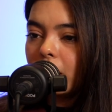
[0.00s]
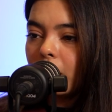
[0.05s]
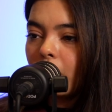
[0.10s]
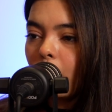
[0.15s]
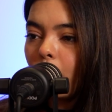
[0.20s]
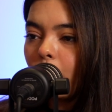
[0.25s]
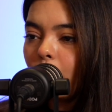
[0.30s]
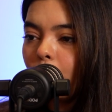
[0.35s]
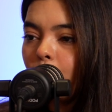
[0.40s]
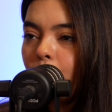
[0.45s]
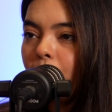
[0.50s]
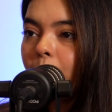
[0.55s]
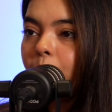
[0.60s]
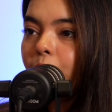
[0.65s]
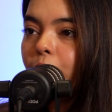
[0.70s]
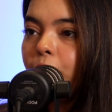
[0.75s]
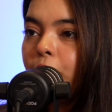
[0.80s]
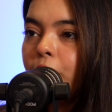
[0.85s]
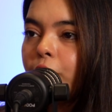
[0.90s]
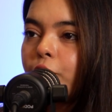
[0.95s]

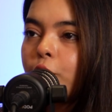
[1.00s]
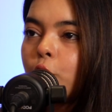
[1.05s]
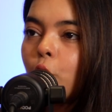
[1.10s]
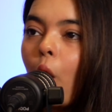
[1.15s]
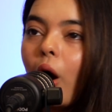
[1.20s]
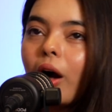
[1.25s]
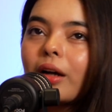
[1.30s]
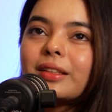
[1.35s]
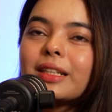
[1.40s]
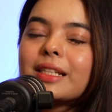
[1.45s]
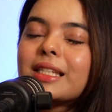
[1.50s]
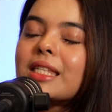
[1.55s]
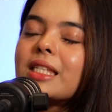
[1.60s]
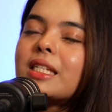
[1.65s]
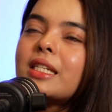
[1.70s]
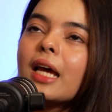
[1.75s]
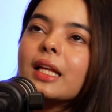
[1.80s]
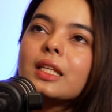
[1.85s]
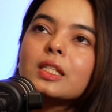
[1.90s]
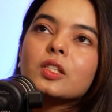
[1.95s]
we've talked
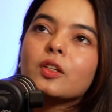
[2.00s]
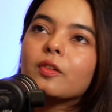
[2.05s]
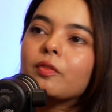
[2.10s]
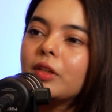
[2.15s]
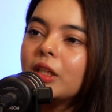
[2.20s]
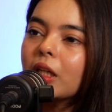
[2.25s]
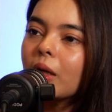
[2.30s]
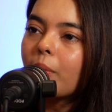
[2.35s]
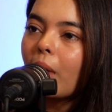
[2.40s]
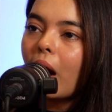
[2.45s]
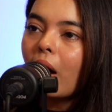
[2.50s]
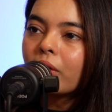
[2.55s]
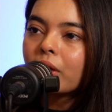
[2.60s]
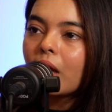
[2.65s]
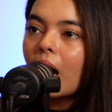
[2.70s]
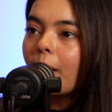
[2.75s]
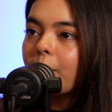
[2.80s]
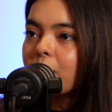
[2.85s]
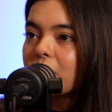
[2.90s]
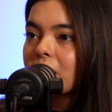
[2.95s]
extensively
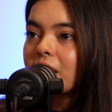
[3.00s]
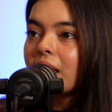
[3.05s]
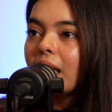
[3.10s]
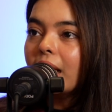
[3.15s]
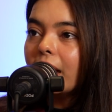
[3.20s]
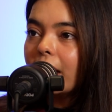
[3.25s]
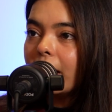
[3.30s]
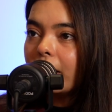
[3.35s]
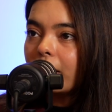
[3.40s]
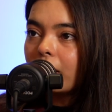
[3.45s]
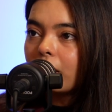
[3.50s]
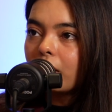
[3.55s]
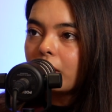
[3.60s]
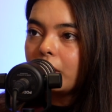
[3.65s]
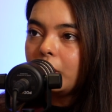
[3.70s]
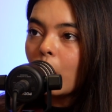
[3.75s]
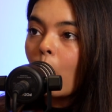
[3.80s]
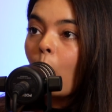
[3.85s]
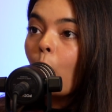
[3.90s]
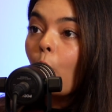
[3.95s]
about upskilling
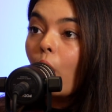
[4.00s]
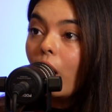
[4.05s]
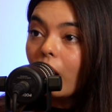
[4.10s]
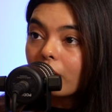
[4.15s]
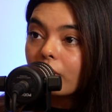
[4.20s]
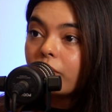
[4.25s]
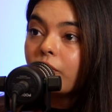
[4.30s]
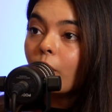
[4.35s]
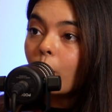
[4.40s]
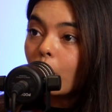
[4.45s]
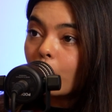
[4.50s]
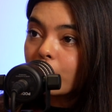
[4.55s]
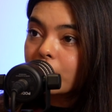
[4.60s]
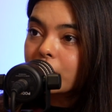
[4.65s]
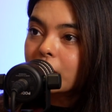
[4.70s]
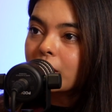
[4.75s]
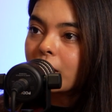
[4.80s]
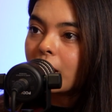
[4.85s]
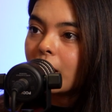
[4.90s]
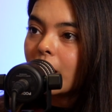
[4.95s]
your
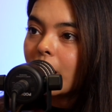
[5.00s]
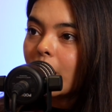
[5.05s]
workforce,